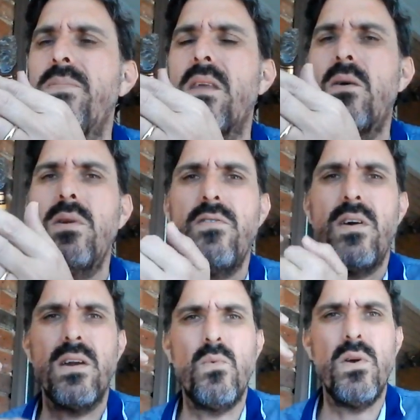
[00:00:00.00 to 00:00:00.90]
I wonder if I
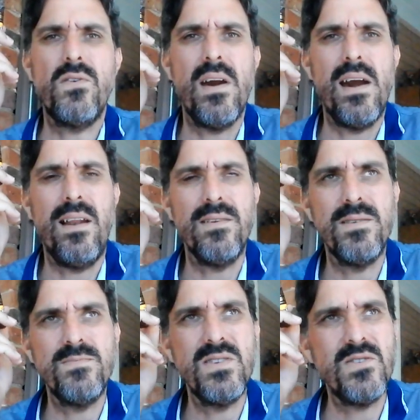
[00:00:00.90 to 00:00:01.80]
can retrohale it.
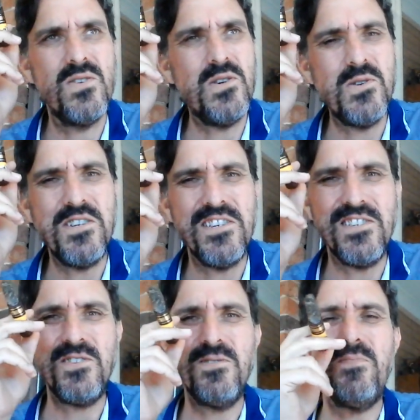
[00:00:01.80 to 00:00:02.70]
I'm just curious.